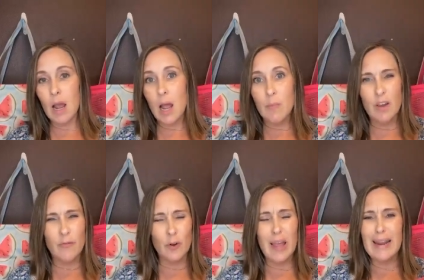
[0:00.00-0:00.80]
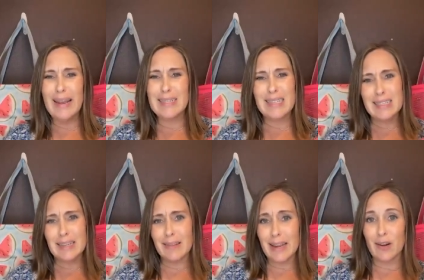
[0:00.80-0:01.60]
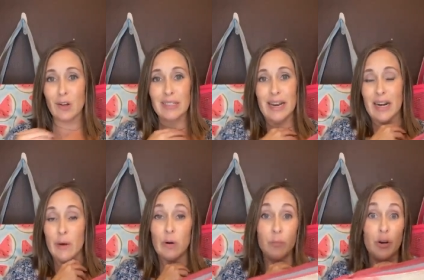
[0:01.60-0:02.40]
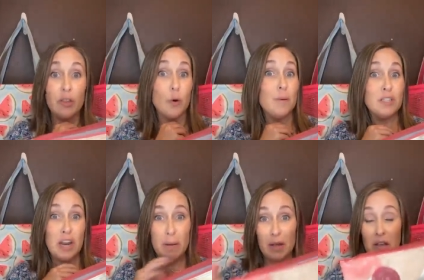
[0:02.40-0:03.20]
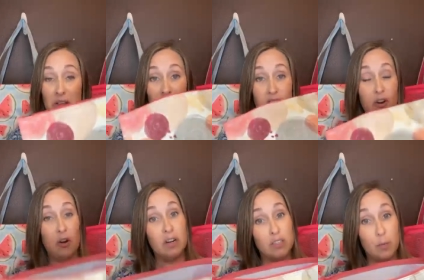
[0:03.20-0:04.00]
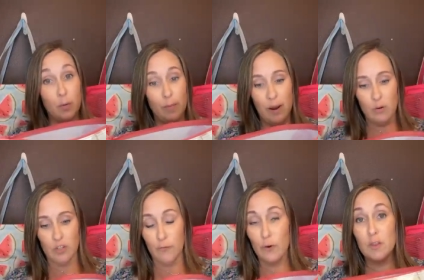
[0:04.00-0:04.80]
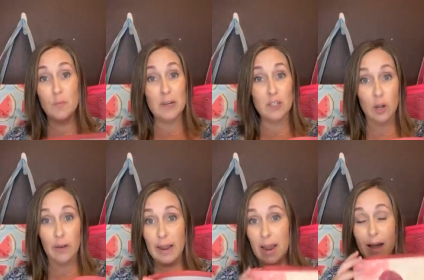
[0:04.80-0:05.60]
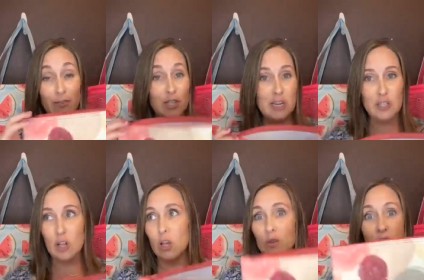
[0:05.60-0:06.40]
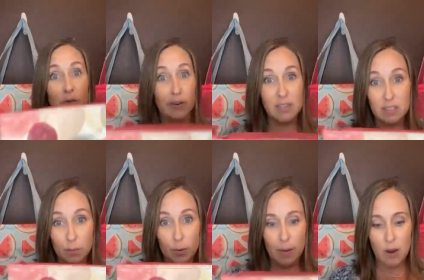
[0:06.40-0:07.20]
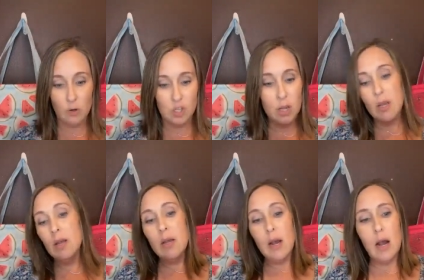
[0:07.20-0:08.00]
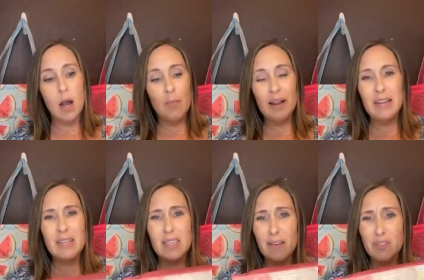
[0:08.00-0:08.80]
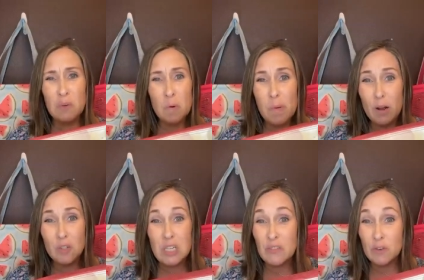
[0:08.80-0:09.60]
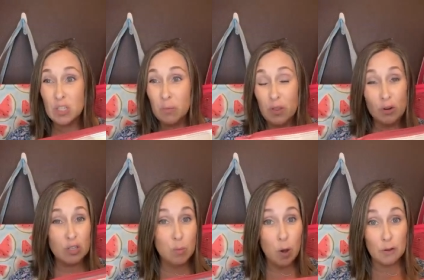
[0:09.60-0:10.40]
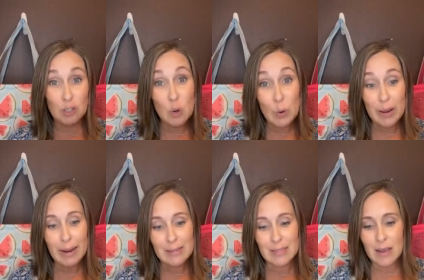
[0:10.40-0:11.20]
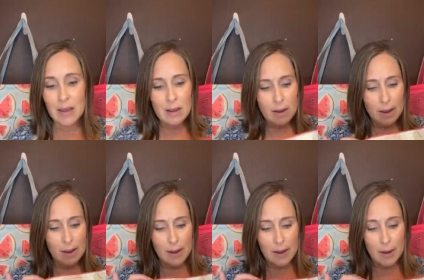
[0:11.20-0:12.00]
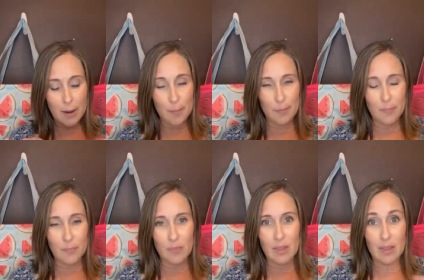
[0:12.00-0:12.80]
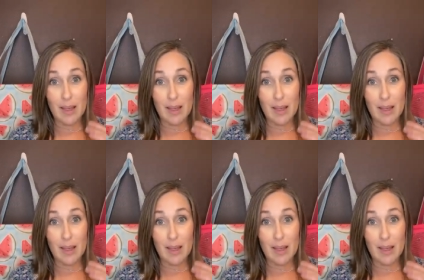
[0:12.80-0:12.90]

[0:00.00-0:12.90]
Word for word: Um, if we're like at Disneyland all day and I want to bring their pajamas, they're in a zipper pouch. If we're at the beach all day, I have a change of clothes, they're in a zipper pouch. Um, my kids have zipper pouches for some of their smaller toys. Um,